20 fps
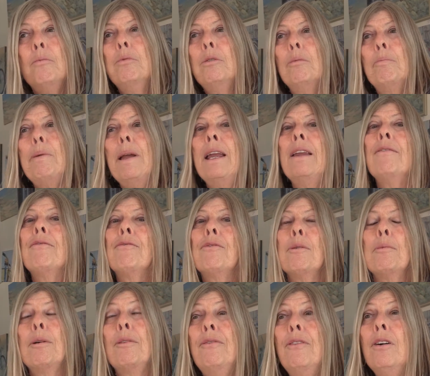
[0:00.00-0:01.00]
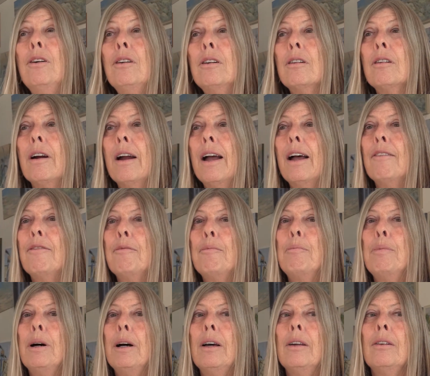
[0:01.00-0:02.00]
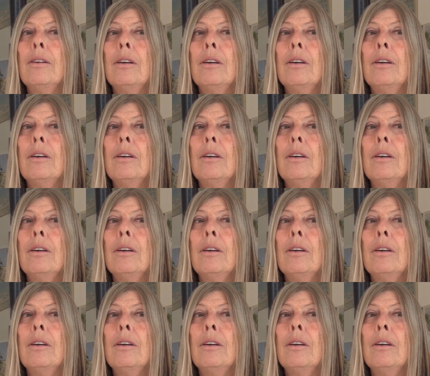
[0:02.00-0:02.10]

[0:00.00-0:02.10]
will paint from a photograph, but